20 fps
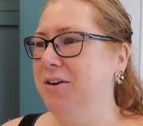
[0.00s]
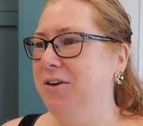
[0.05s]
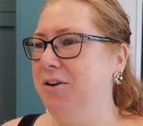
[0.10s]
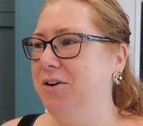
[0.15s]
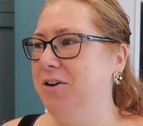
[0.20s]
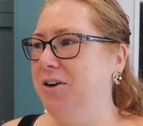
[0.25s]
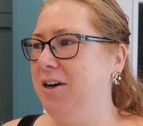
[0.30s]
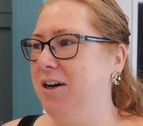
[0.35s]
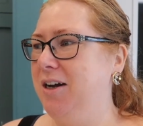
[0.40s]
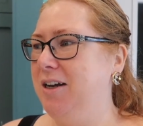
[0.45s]

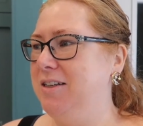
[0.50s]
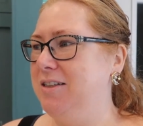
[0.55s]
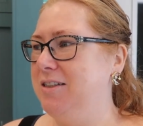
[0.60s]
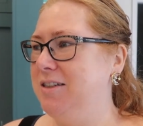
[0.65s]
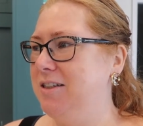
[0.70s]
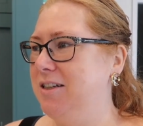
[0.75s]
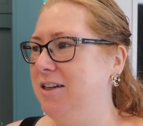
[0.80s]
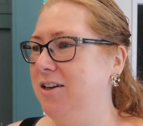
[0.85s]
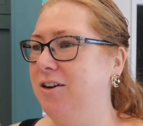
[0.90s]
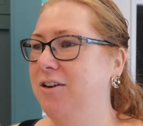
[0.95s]
All right,
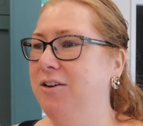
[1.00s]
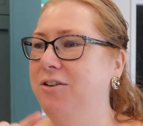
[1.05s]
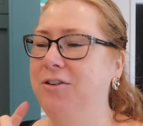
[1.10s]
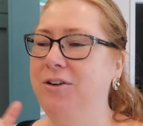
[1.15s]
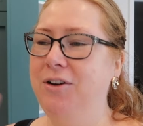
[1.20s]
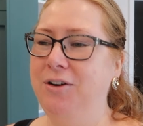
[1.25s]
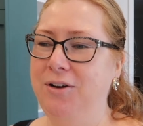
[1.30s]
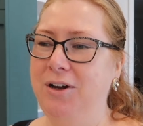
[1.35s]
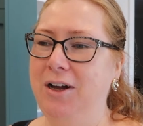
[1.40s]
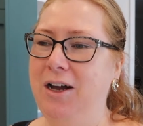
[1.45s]

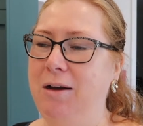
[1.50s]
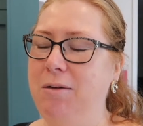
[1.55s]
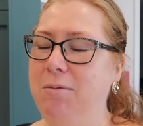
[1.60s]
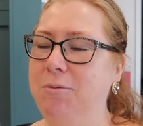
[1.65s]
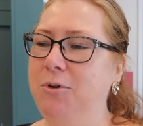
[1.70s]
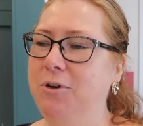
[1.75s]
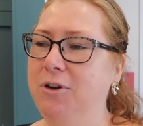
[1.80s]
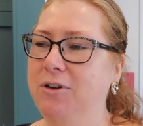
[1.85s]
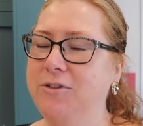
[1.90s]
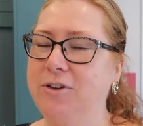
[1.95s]
what I
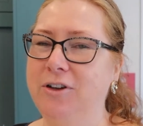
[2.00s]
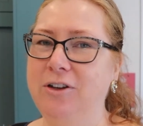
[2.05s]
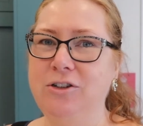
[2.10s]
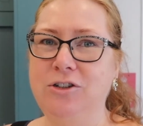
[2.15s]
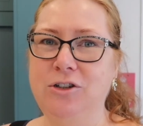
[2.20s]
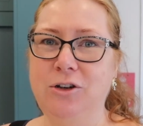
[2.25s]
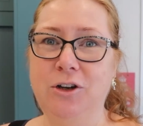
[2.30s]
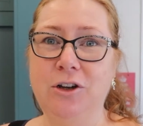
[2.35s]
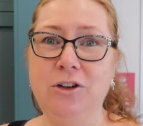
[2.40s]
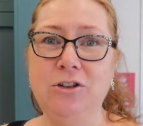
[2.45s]
was going
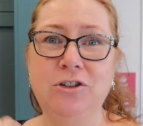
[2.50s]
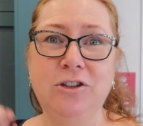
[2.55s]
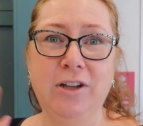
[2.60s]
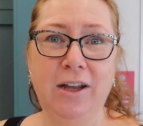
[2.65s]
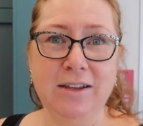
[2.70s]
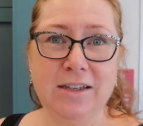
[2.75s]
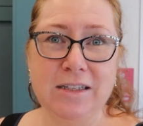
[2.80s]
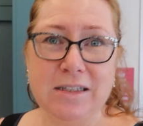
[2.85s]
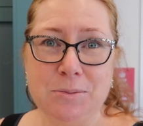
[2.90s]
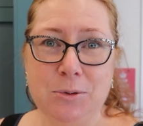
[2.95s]
to do, I'm going to do
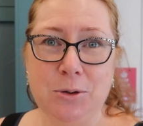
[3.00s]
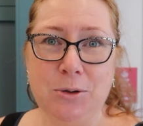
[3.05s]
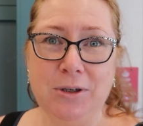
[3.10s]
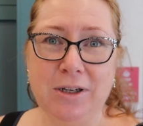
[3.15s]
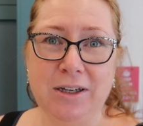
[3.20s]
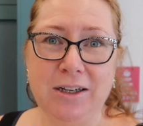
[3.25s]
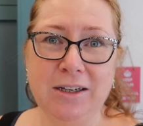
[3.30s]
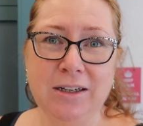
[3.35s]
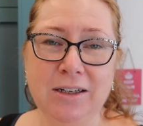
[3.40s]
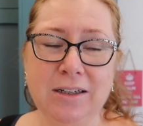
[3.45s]
that this
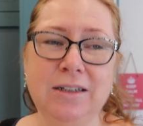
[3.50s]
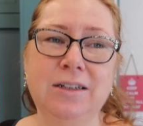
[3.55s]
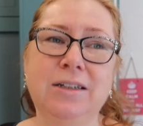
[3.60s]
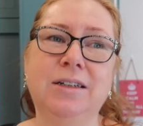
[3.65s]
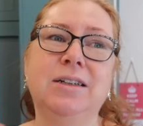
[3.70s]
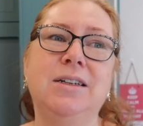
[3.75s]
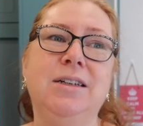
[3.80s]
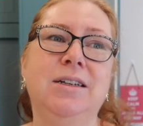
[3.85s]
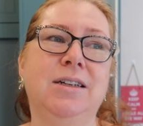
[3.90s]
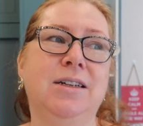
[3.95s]
morning.
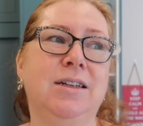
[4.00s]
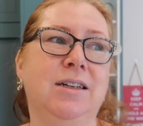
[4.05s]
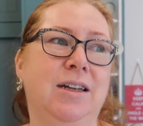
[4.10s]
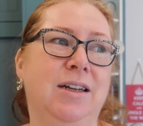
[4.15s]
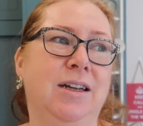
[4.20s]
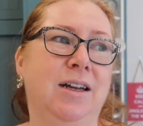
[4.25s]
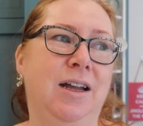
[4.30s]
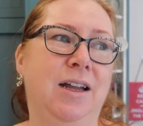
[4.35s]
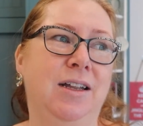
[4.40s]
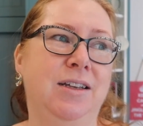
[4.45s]

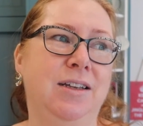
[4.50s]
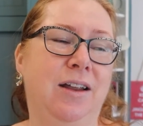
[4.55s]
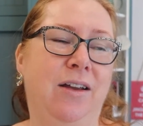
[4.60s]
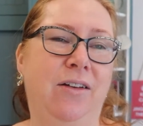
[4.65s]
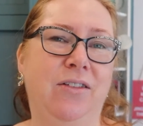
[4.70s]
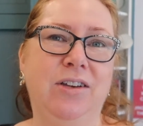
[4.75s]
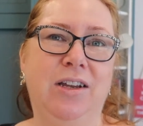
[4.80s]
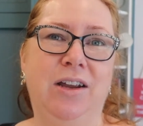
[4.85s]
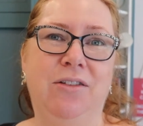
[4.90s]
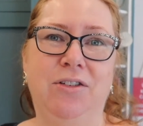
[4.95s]
I ended up
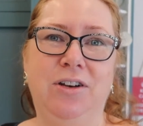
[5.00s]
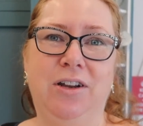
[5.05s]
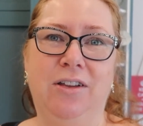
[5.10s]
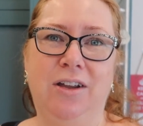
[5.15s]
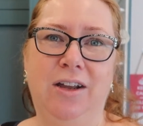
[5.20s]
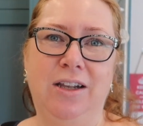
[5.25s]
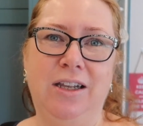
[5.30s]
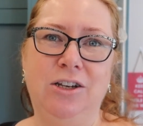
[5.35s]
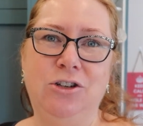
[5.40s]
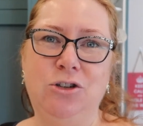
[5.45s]
having to have
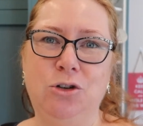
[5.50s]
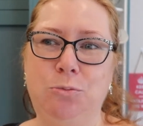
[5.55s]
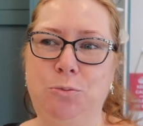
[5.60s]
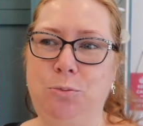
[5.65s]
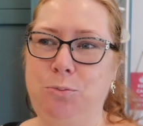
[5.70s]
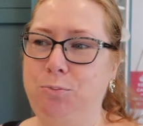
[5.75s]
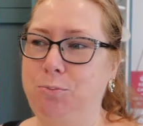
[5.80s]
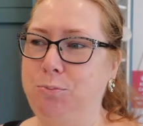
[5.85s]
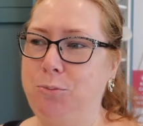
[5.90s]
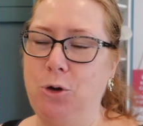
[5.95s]
a lentil
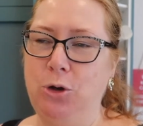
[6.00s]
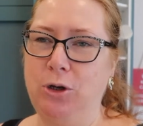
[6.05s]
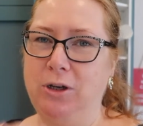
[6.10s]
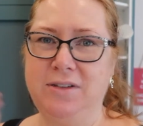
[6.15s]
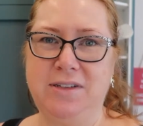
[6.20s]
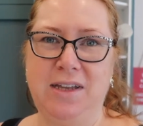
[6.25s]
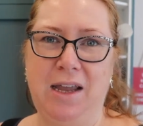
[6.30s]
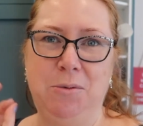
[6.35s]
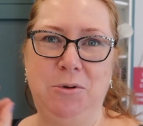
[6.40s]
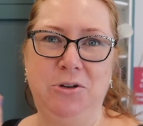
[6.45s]
burger
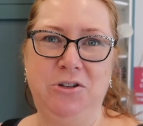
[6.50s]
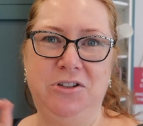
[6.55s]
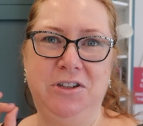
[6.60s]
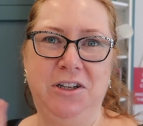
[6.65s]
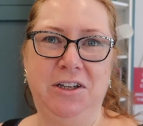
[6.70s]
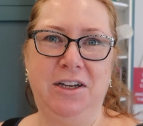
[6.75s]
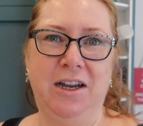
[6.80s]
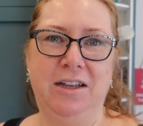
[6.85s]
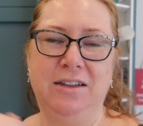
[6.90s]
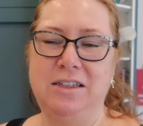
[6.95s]
sandwich
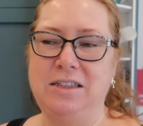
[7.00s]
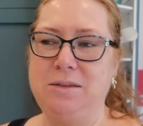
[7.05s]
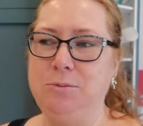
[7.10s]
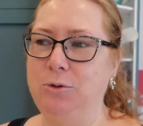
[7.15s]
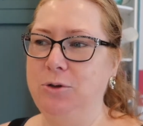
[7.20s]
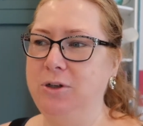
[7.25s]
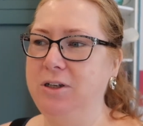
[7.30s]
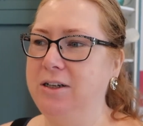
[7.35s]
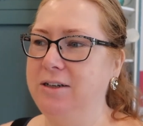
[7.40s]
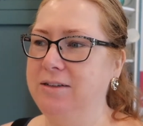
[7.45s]
thing again this
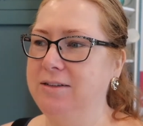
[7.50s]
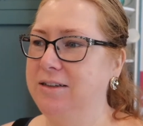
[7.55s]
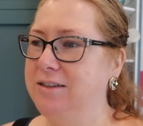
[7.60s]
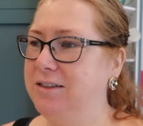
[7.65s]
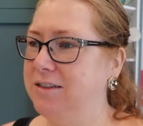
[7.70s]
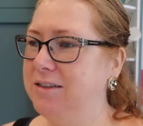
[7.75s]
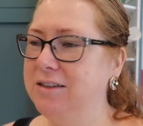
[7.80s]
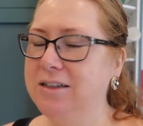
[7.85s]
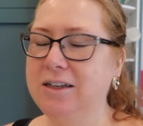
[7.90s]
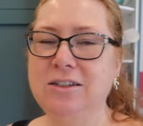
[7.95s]
morning because I
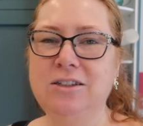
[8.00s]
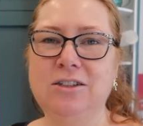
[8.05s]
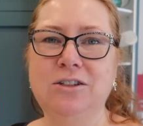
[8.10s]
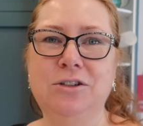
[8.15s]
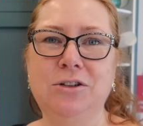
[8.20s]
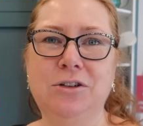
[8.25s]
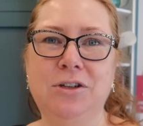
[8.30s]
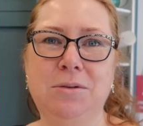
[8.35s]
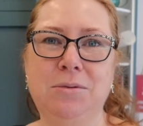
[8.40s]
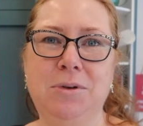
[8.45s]
didn't get to
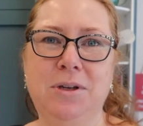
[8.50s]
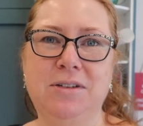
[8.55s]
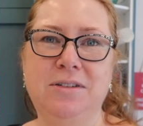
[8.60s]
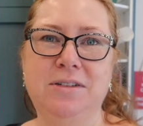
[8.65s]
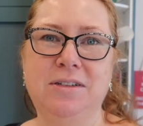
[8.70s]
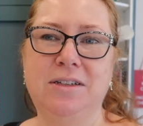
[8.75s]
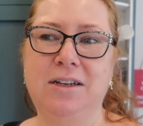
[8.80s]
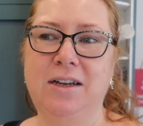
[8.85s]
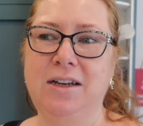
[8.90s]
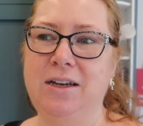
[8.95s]
do them
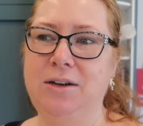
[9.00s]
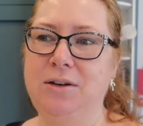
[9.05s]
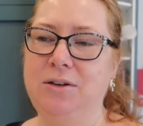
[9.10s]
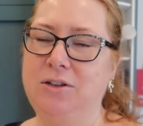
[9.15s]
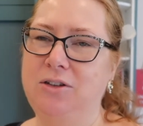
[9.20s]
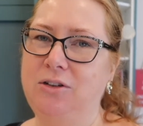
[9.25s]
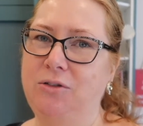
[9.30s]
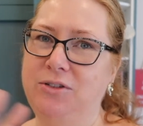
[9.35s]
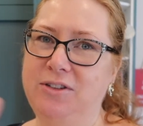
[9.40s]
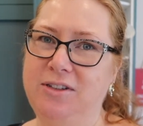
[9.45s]
yesterday
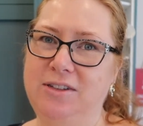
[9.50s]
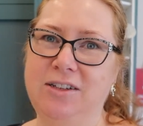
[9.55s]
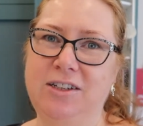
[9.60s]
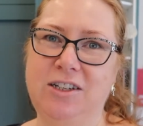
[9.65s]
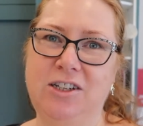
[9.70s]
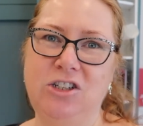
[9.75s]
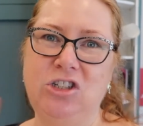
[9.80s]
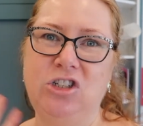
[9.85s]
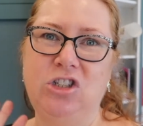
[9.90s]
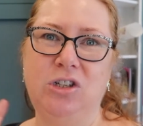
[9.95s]
because obviously the
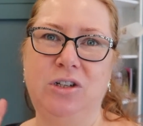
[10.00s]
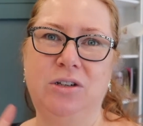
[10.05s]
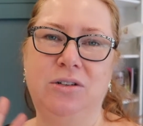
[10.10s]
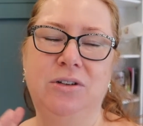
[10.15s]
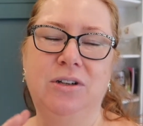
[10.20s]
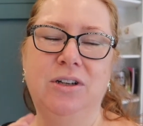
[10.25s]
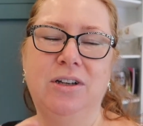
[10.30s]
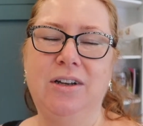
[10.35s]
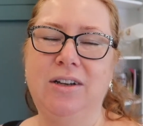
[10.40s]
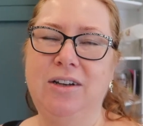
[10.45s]

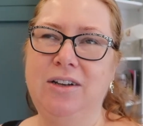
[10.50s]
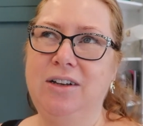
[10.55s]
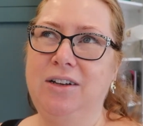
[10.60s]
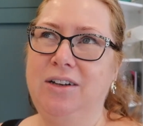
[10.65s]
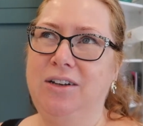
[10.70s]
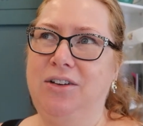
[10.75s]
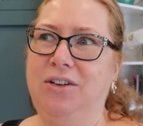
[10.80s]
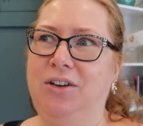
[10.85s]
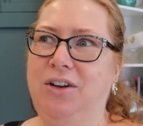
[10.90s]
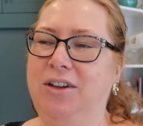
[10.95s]
kitchen,
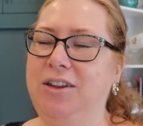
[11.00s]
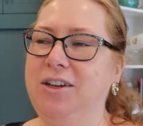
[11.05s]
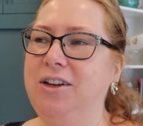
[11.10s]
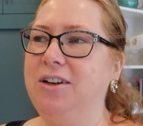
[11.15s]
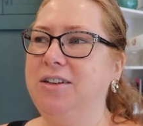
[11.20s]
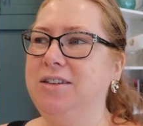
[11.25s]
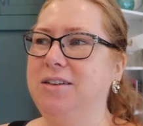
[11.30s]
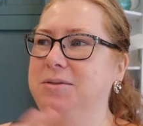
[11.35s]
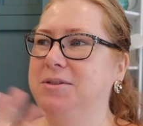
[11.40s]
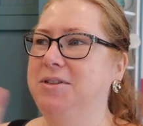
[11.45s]
I think
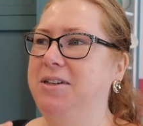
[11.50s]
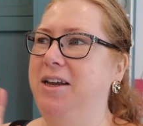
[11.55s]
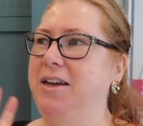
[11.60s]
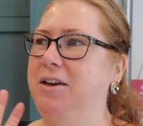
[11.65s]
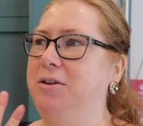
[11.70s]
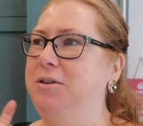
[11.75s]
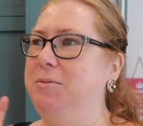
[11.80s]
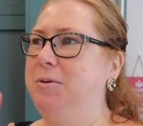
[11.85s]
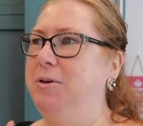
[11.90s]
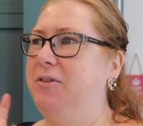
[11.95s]
I ended up saying
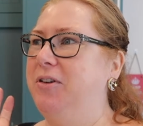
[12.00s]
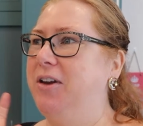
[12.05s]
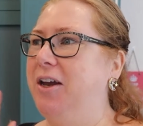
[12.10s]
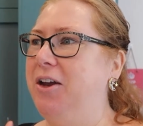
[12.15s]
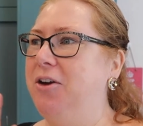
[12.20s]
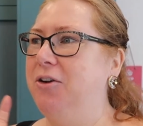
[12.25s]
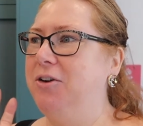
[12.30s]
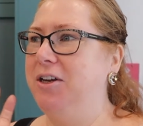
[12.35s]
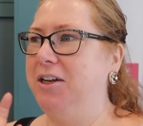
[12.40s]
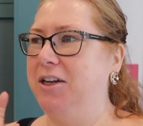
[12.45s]
it was a bit of a
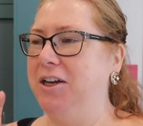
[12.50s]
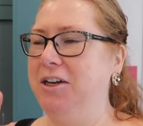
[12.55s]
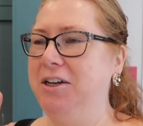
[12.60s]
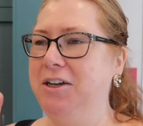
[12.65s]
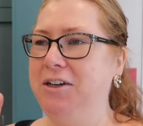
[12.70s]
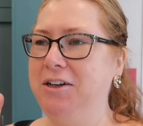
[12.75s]
chaotic